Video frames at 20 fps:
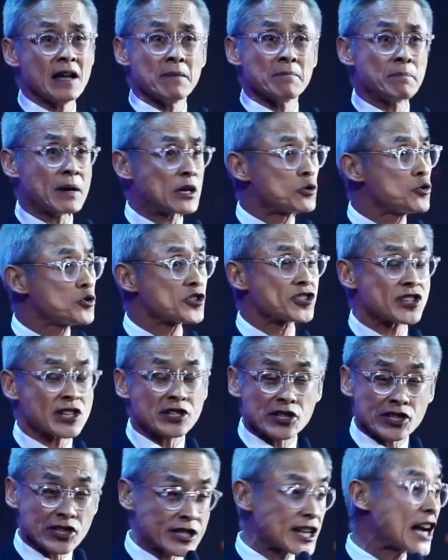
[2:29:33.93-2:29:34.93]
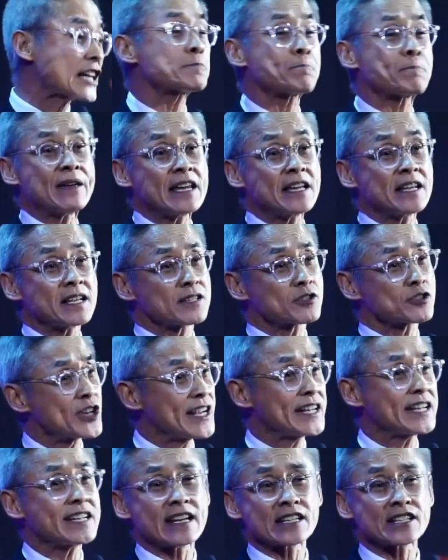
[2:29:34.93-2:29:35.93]
but who should just be
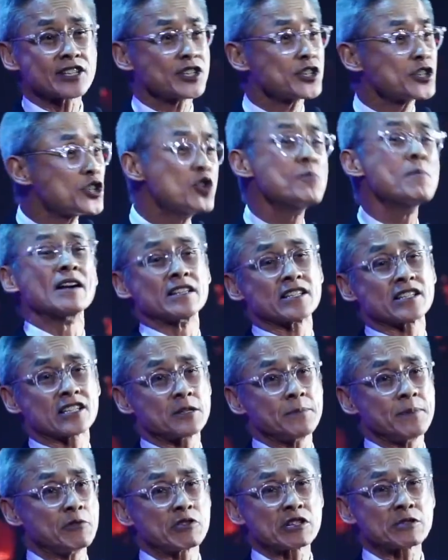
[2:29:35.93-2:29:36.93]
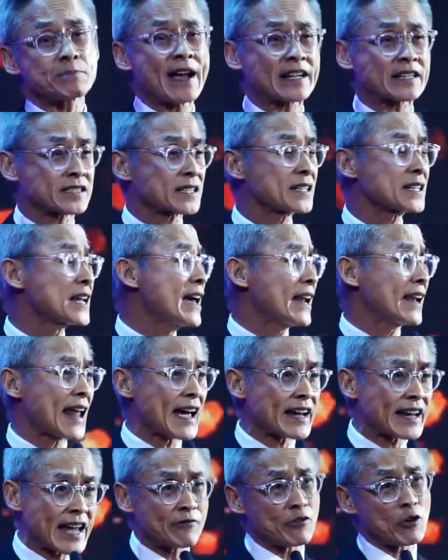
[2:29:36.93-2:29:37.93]
treated as humans to be respected
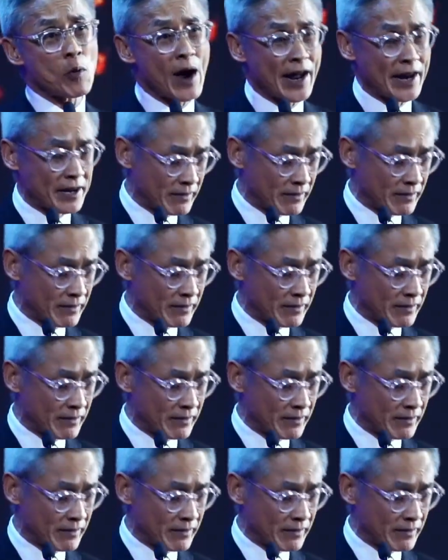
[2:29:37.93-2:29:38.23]
like everyone.